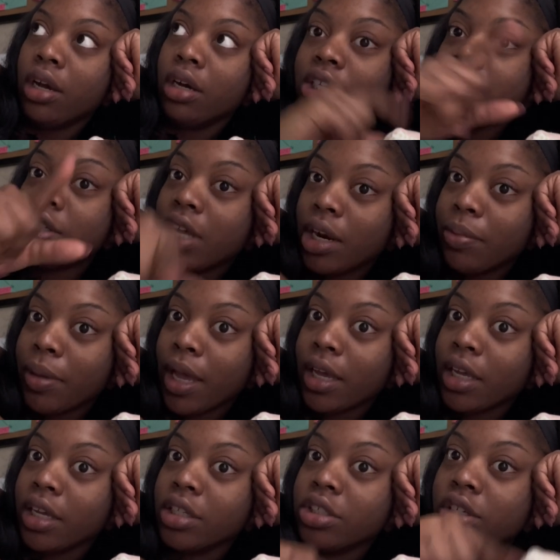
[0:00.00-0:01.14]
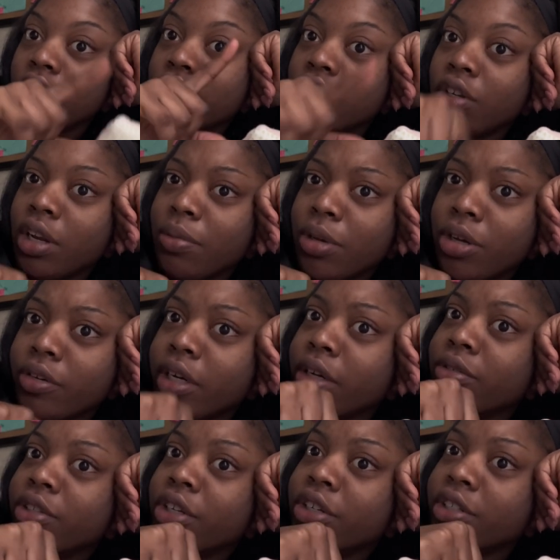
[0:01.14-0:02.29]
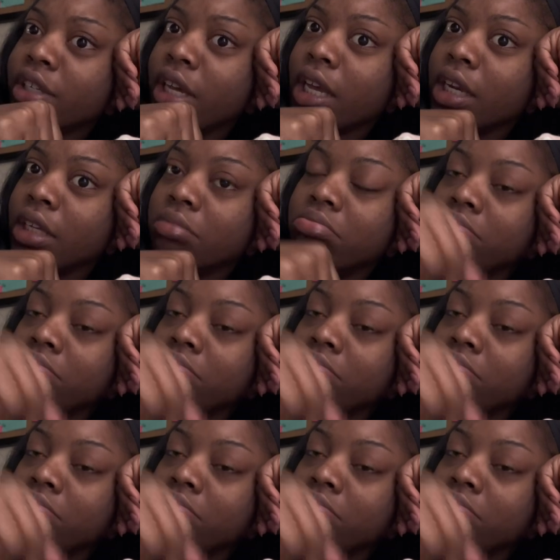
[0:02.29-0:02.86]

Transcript: I just got a package, so let me go downstairs and get it.